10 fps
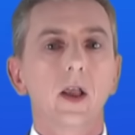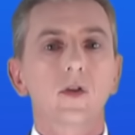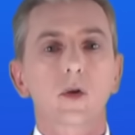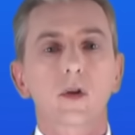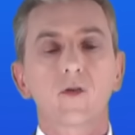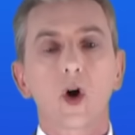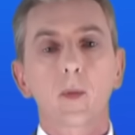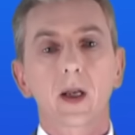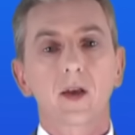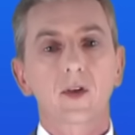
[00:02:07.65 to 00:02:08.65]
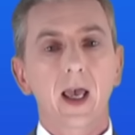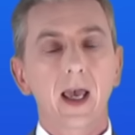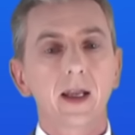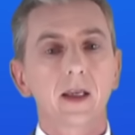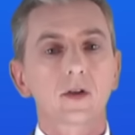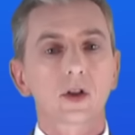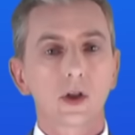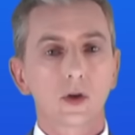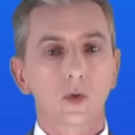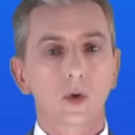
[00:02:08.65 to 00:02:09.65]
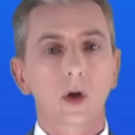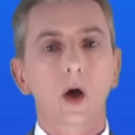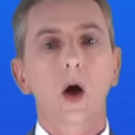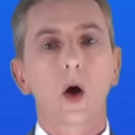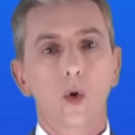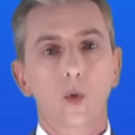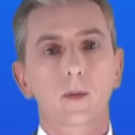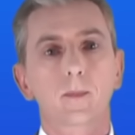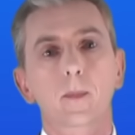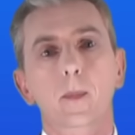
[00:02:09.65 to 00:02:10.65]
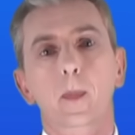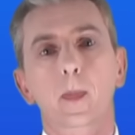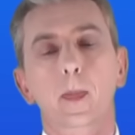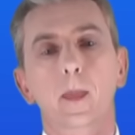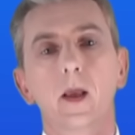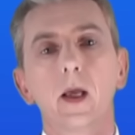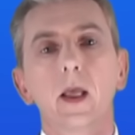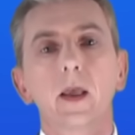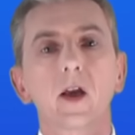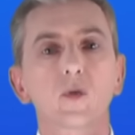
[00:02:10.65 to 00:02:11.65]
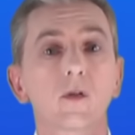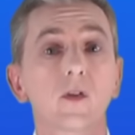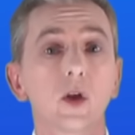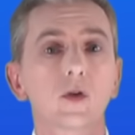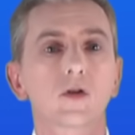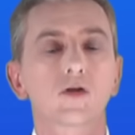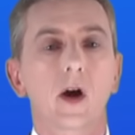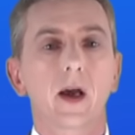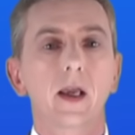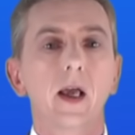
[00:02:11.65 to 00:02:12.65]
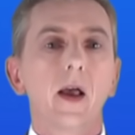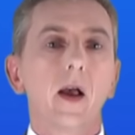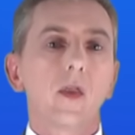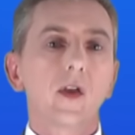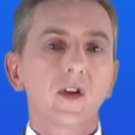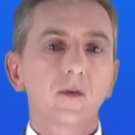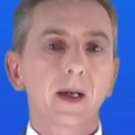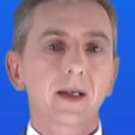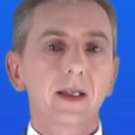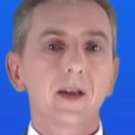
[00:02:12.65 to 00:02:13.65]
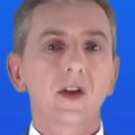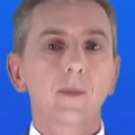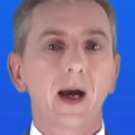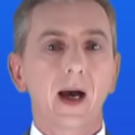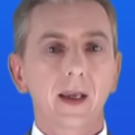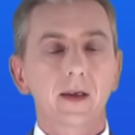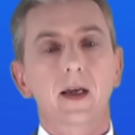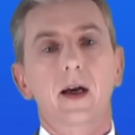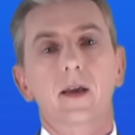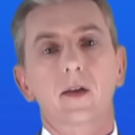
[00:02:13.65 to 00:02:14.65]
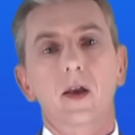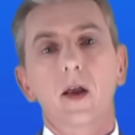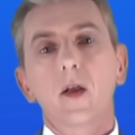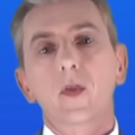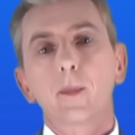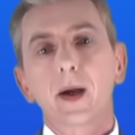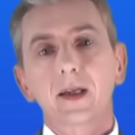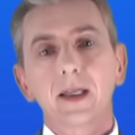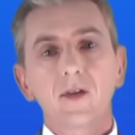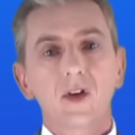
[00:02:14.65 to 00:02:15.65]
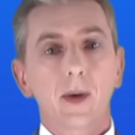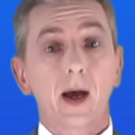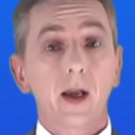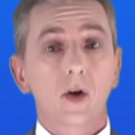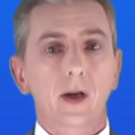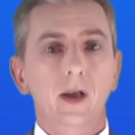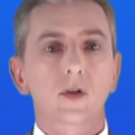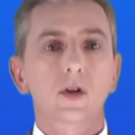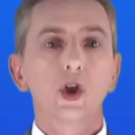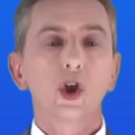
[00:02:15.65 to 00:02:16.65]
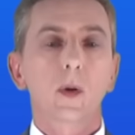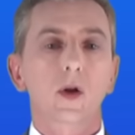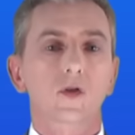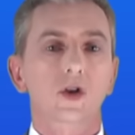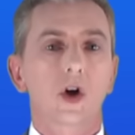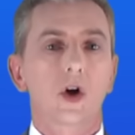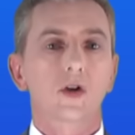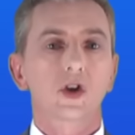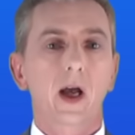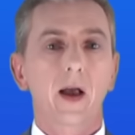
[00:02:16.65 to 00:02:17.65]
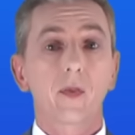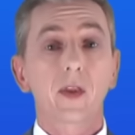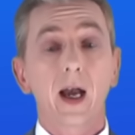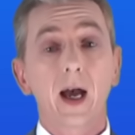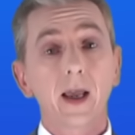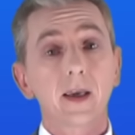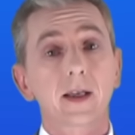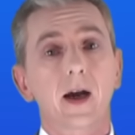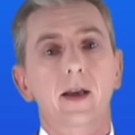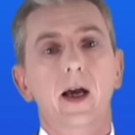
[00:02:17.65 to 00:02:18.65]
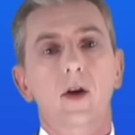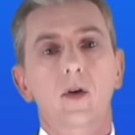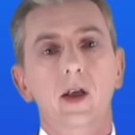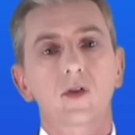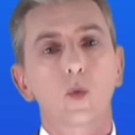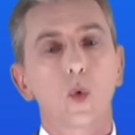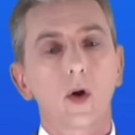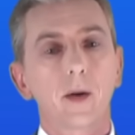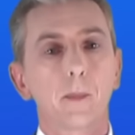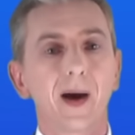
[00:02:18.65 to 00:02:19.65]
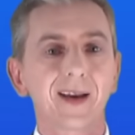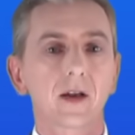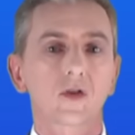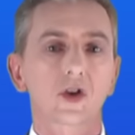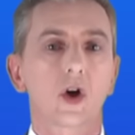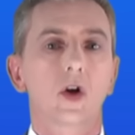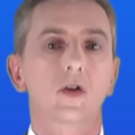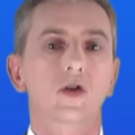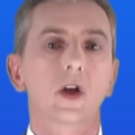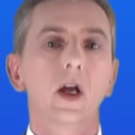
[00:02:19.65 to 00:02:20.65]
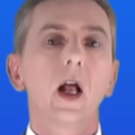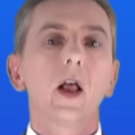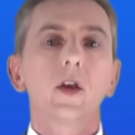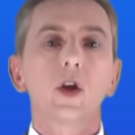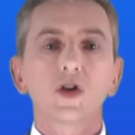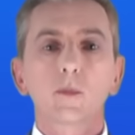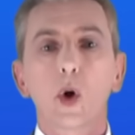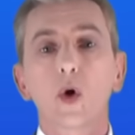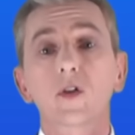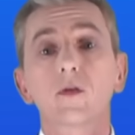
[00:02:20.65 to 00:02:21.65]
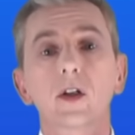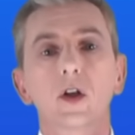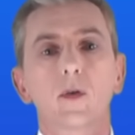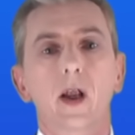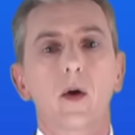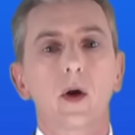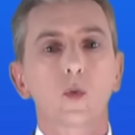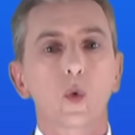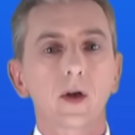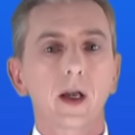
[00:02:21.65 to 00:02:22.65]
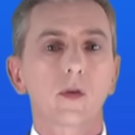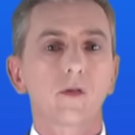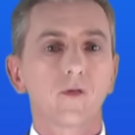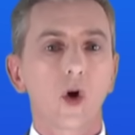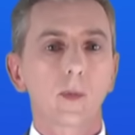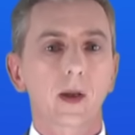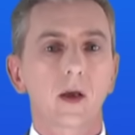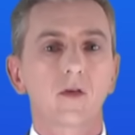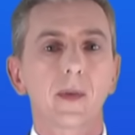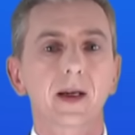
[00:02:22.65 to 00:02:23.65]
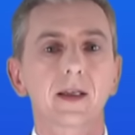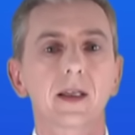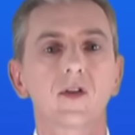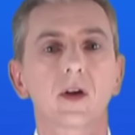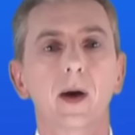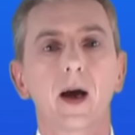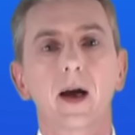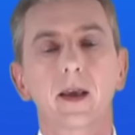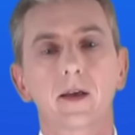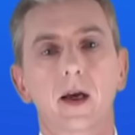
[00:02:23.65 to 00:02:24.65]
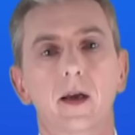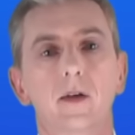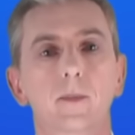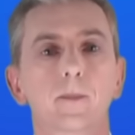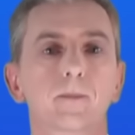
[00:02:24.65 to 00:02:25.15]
So the formula is Na2O. Here's one for you to try. This is magnesium iodide. The magnesium ion has a 2 plus charge and the iodide ion has a 1 minus charge. You should pause the video now and work out the formula of magnesium iodide.